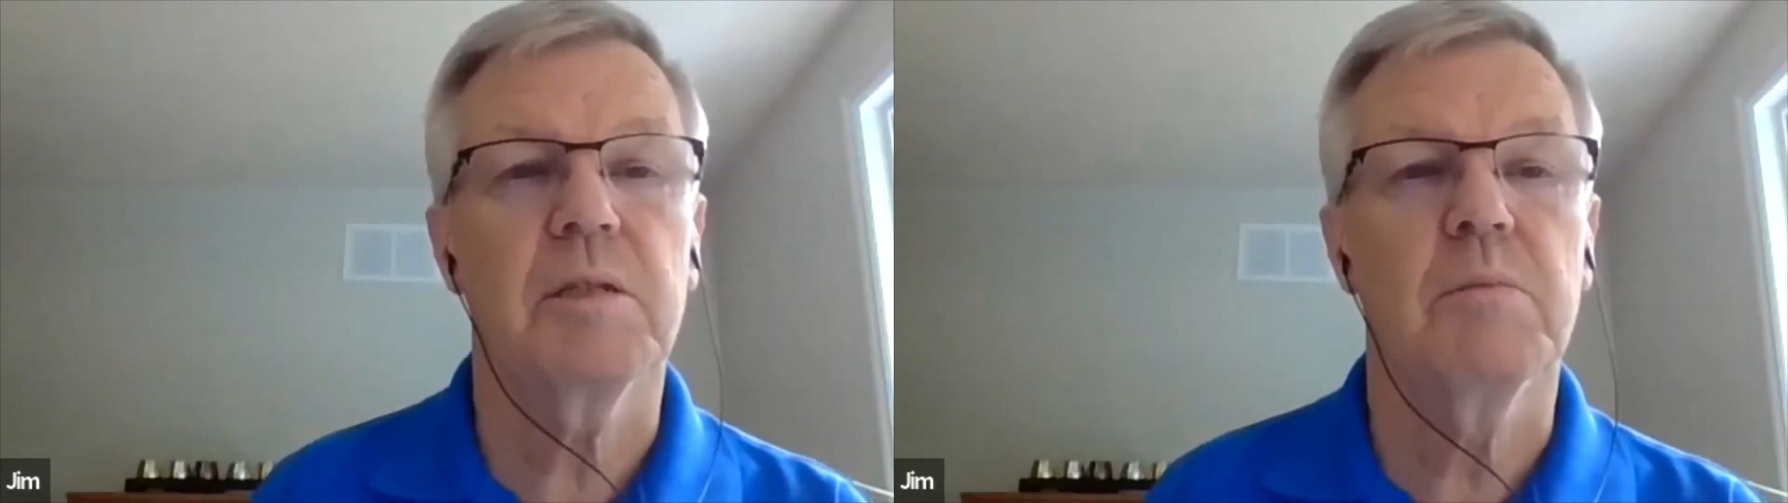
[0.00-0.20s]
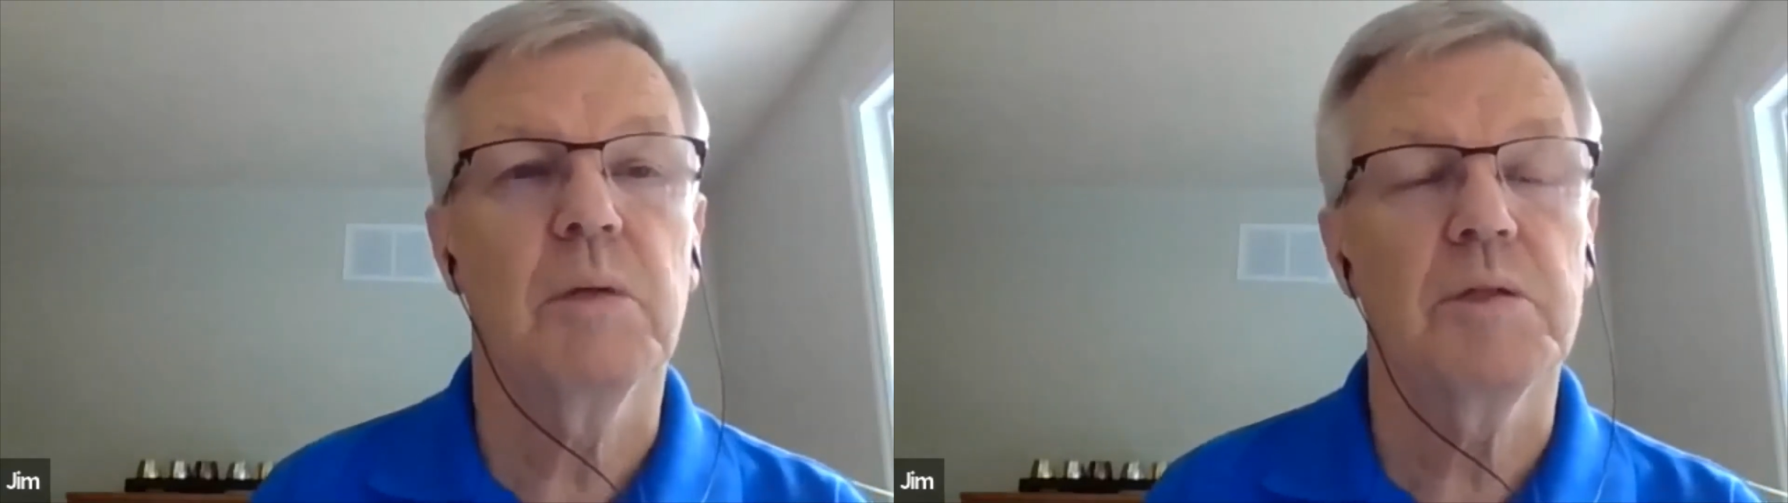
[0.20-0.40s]

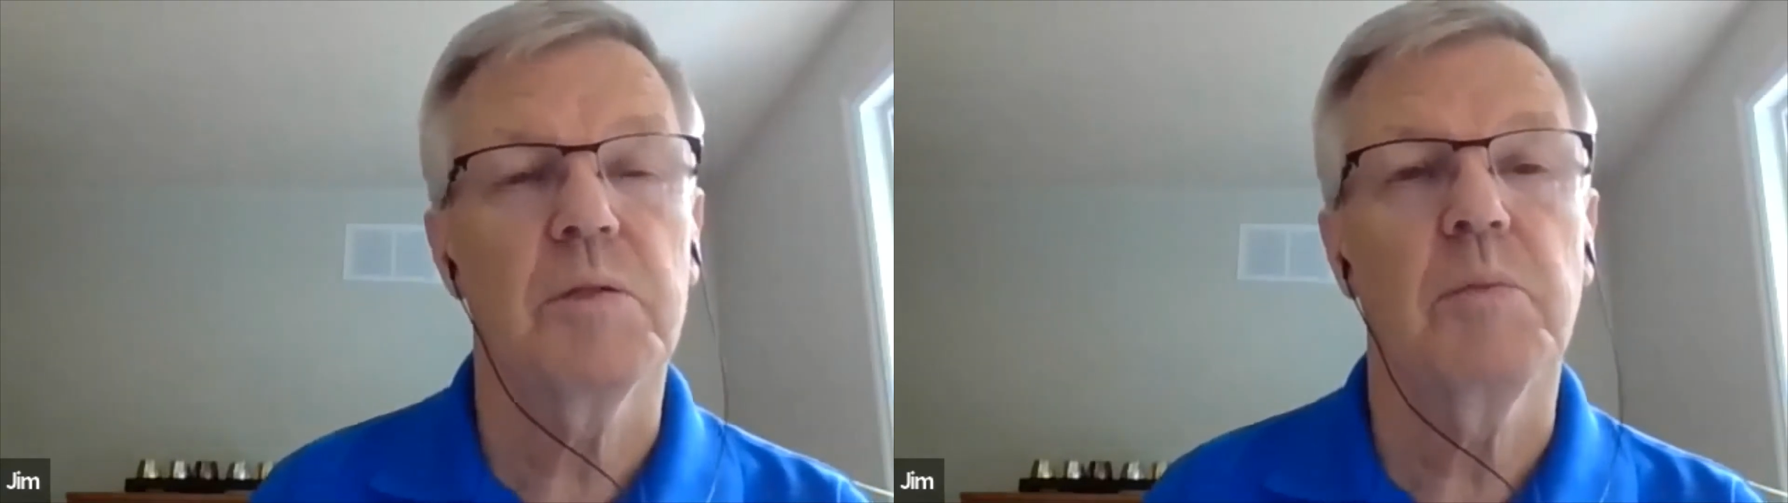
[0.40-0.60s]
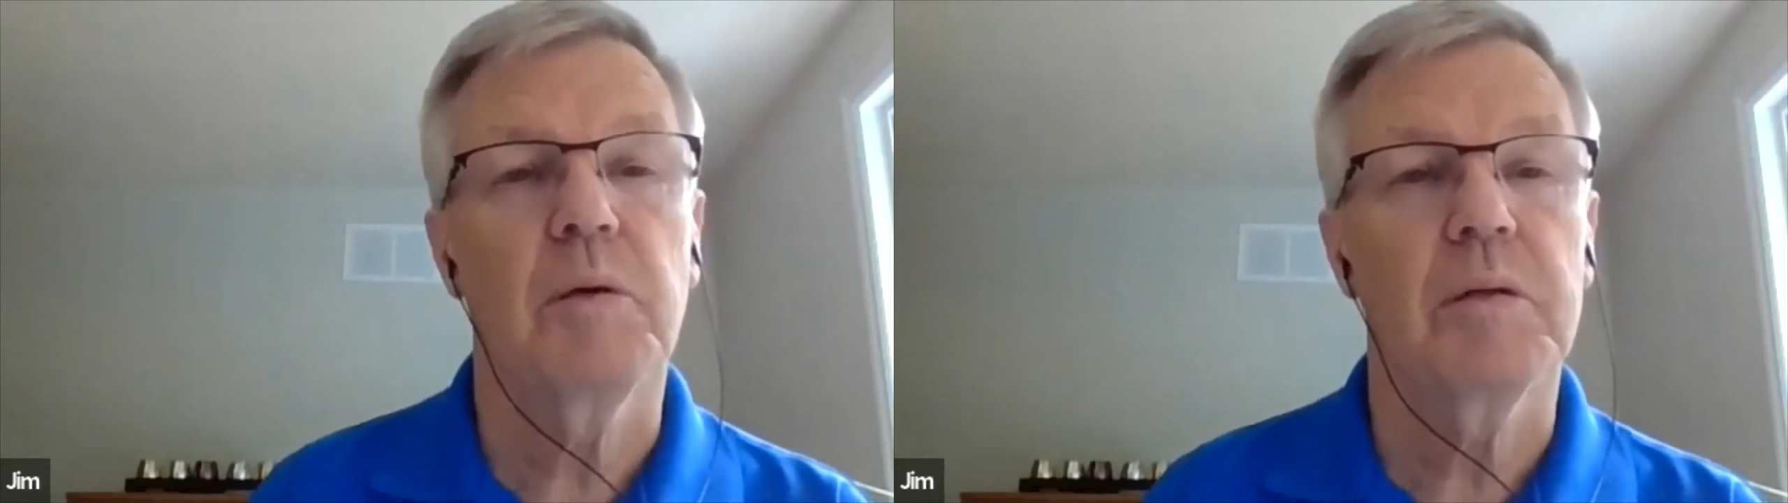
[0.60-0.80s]
the most
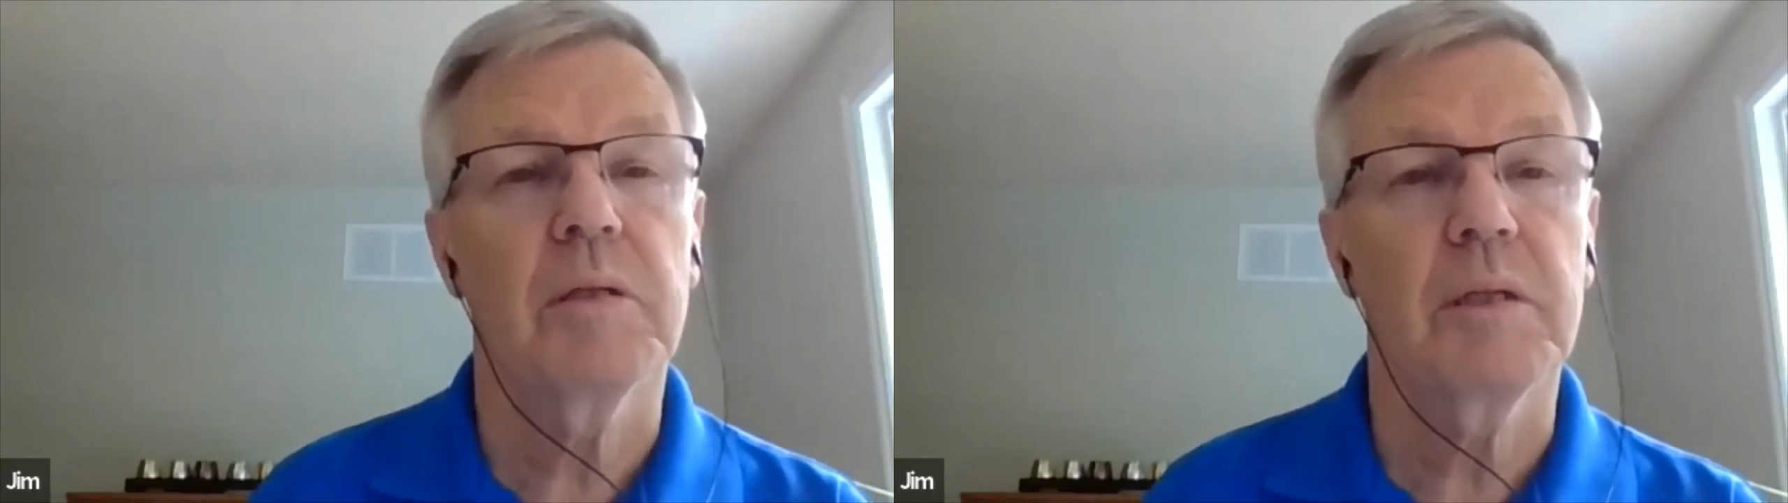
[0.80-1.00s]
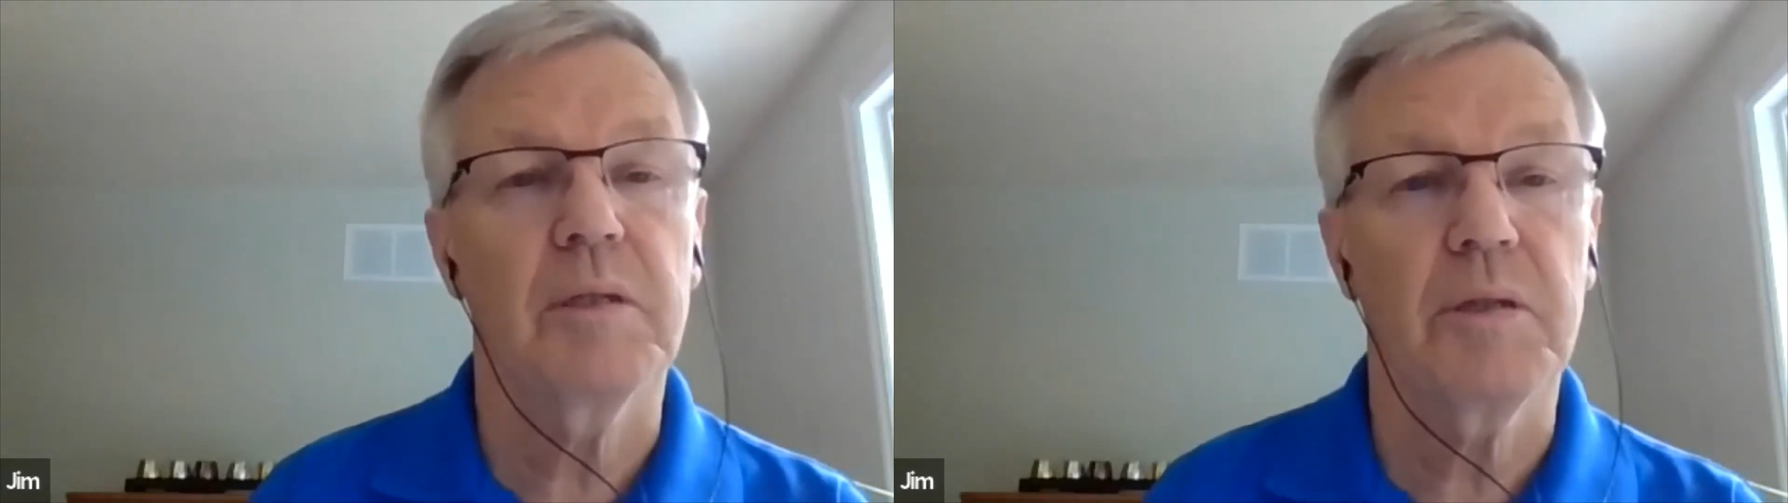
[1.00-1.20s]

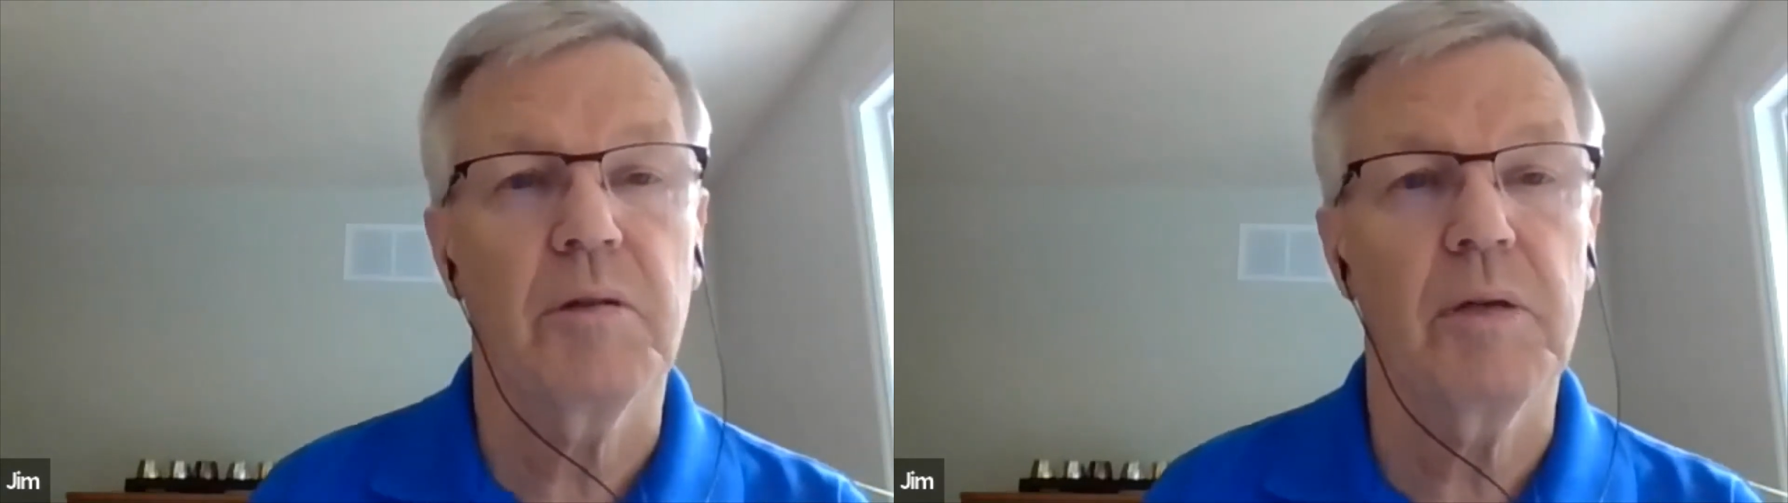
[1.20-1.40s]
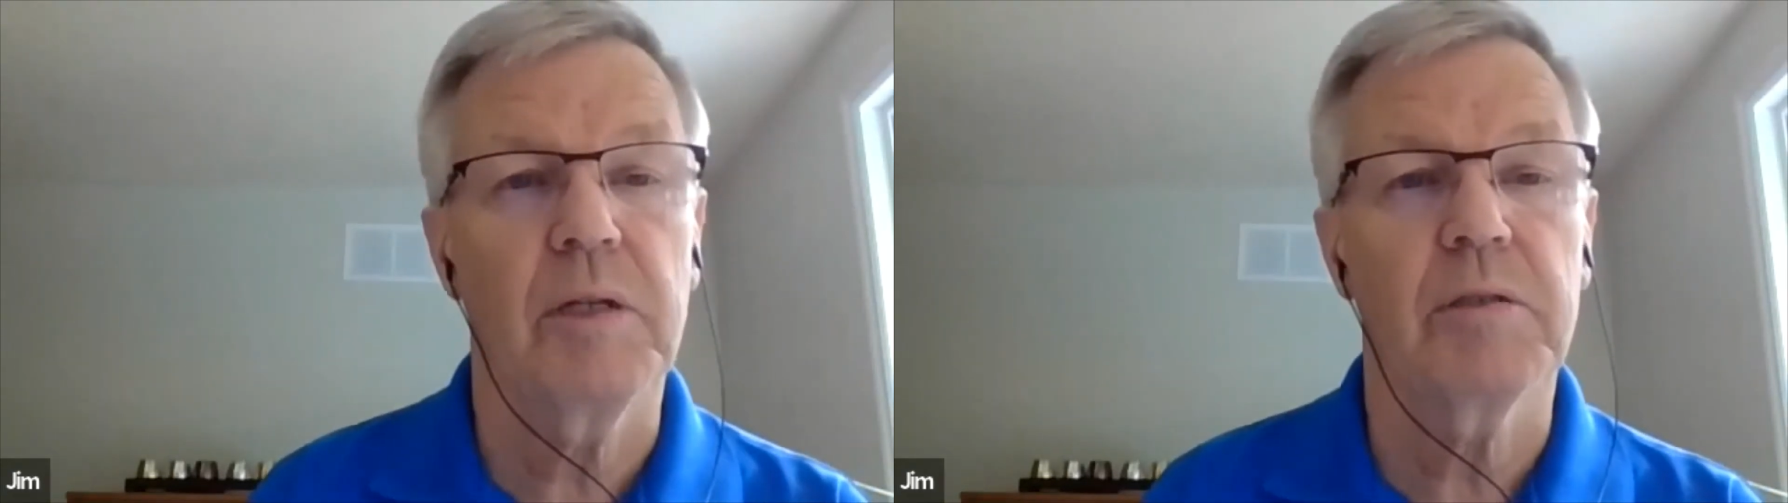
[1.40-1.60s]
important
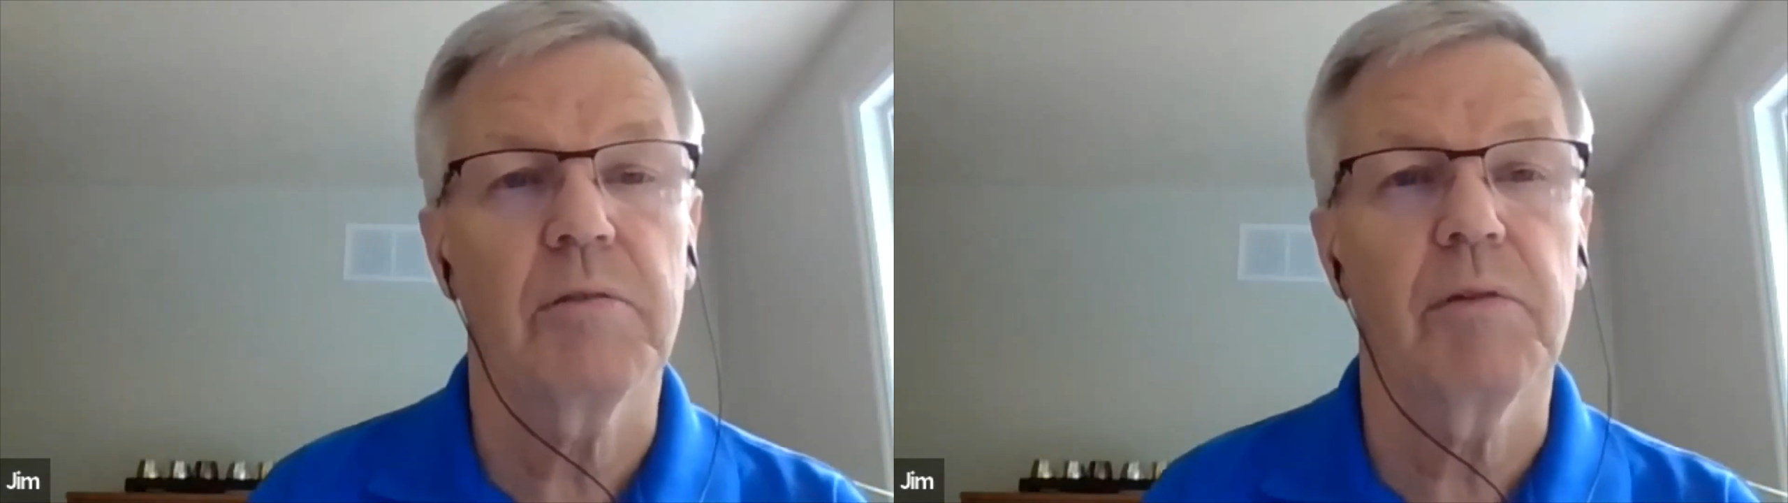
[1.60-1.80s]
consideration